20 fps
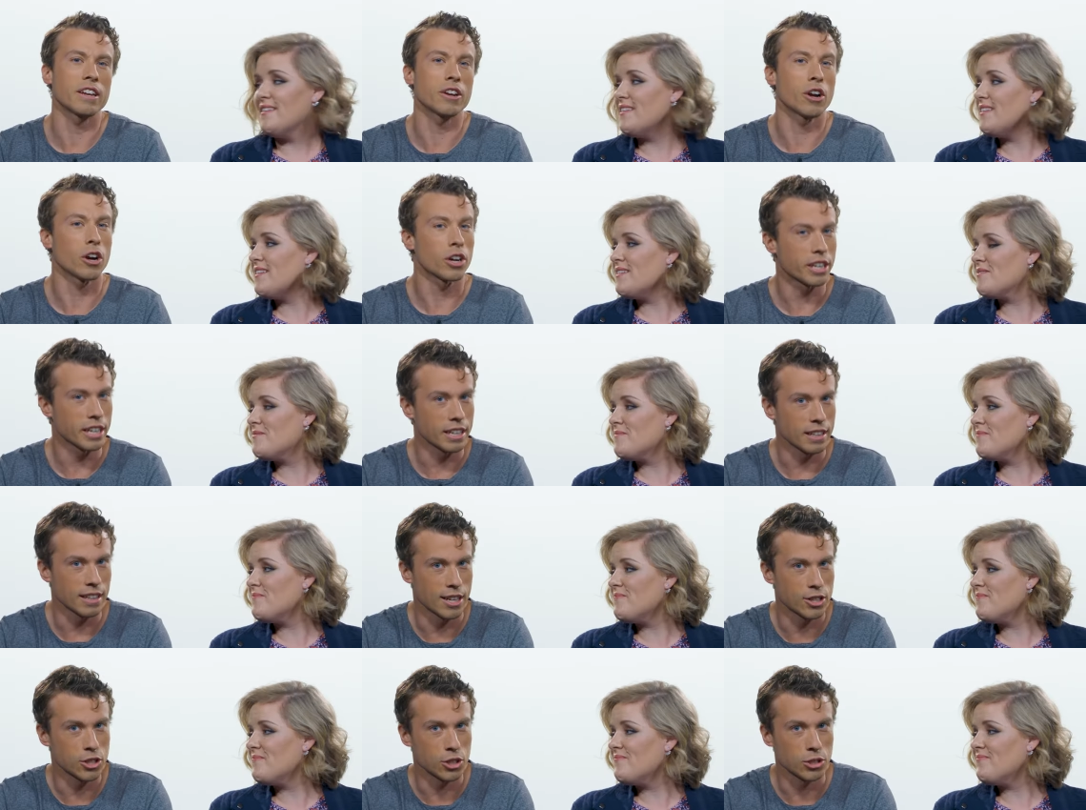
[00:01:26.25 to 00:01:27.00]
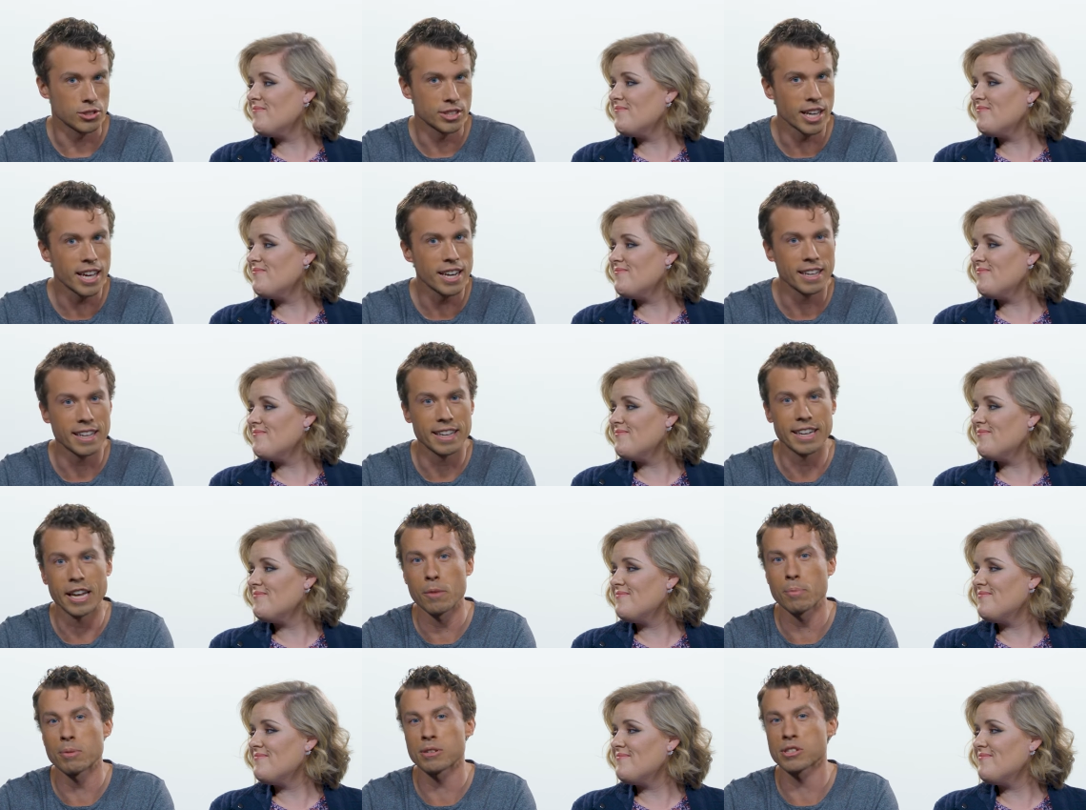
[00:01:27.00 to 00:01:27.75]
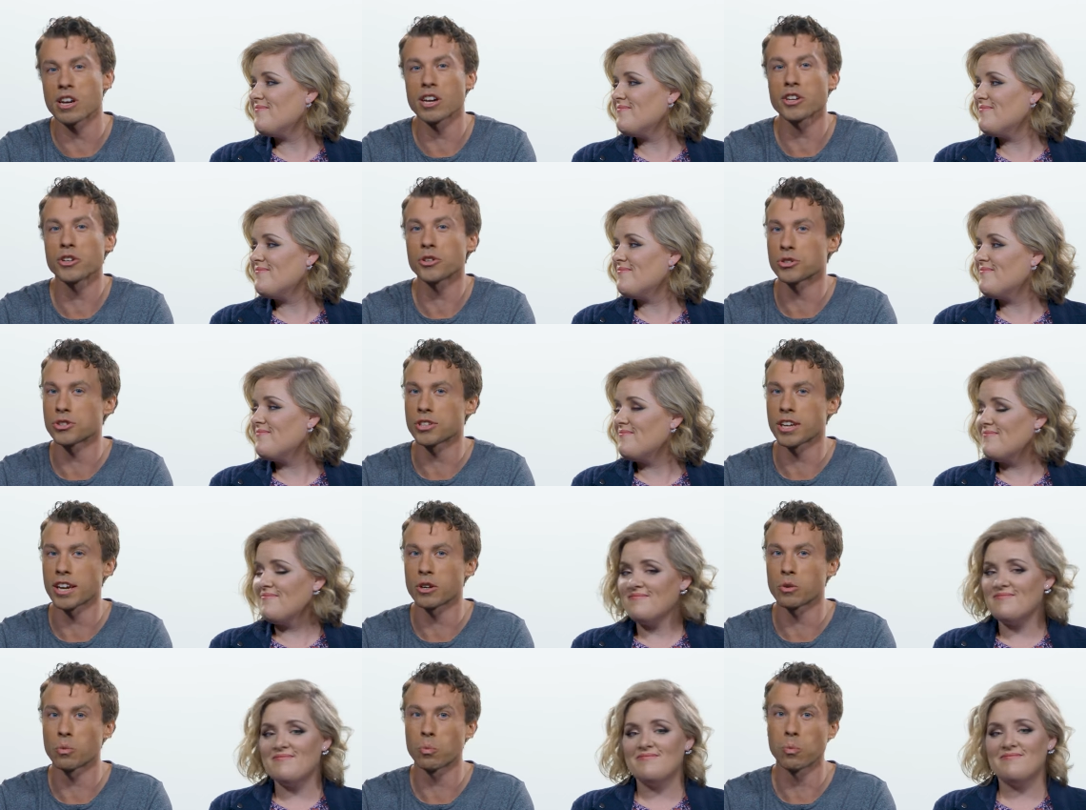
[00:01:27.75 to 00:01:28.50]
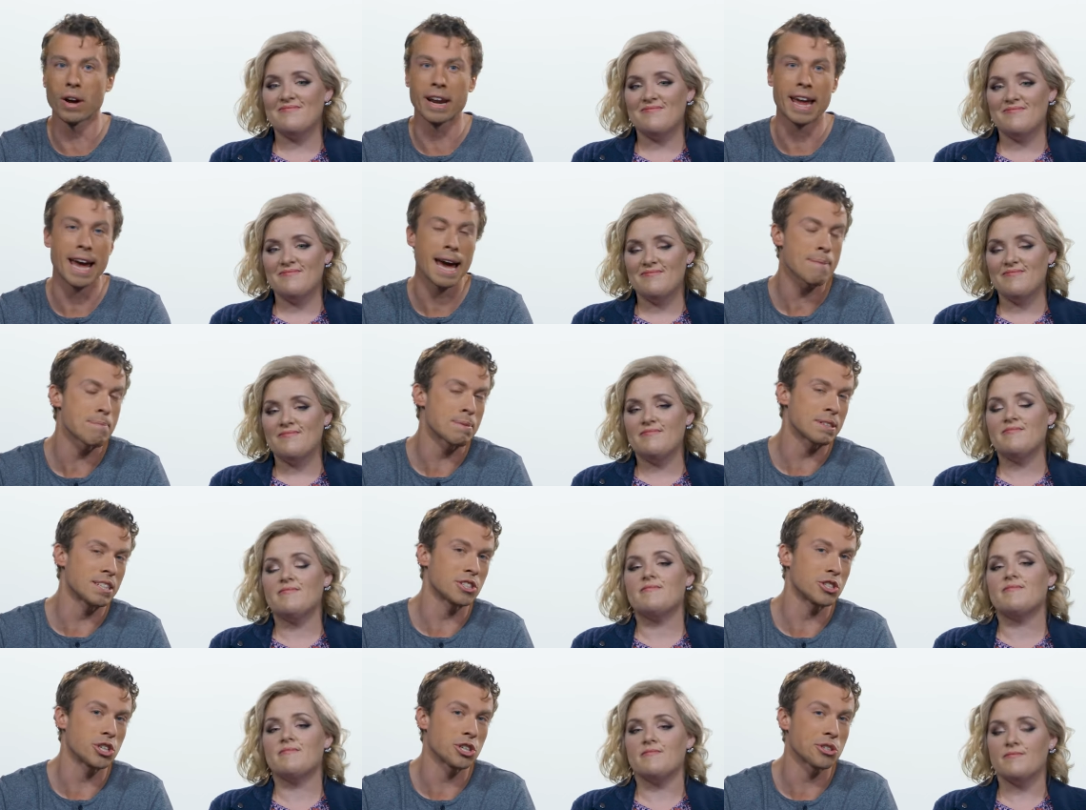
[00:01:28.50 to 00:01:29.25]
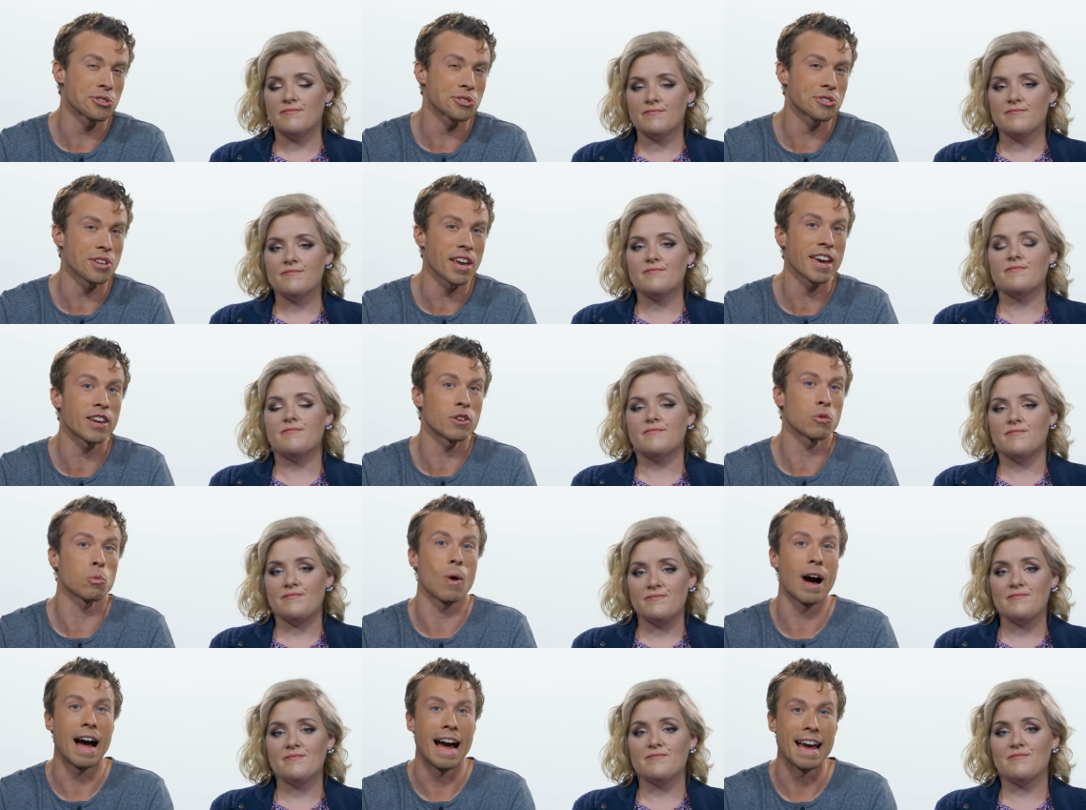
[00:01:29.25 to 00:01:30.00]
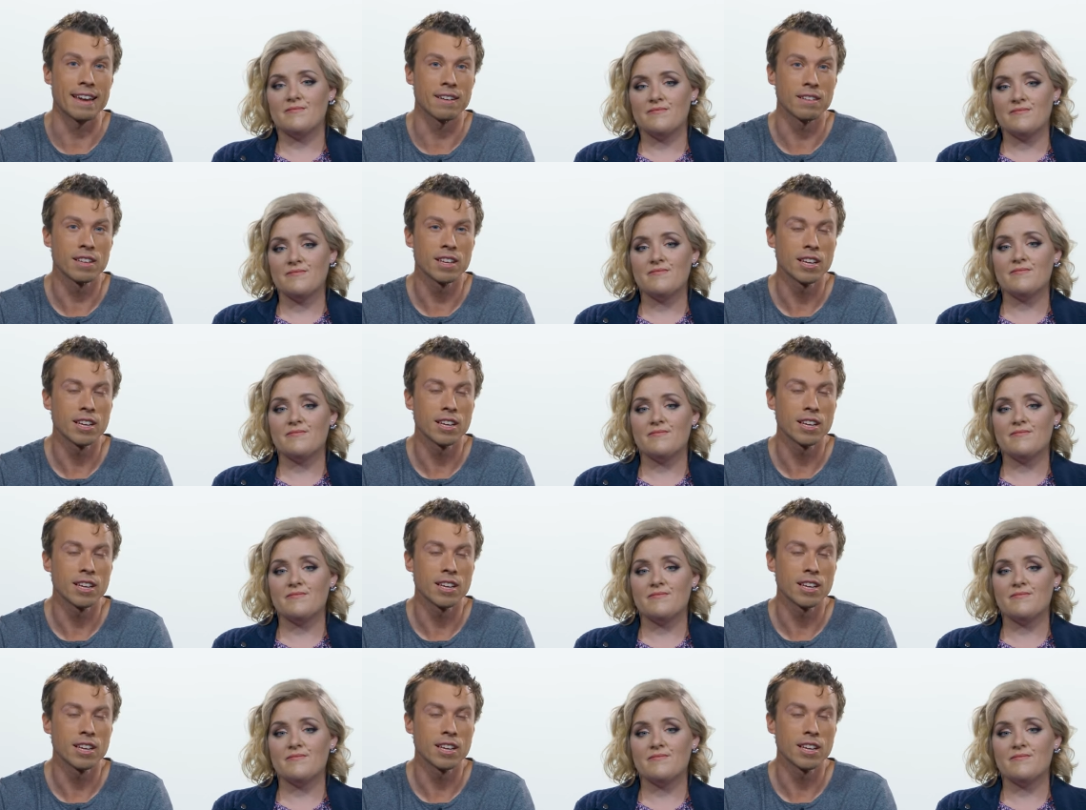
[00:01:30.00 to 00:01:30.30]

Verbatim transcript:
Speaker 1: and archaeological data can help us understand what happened to Jesus and why,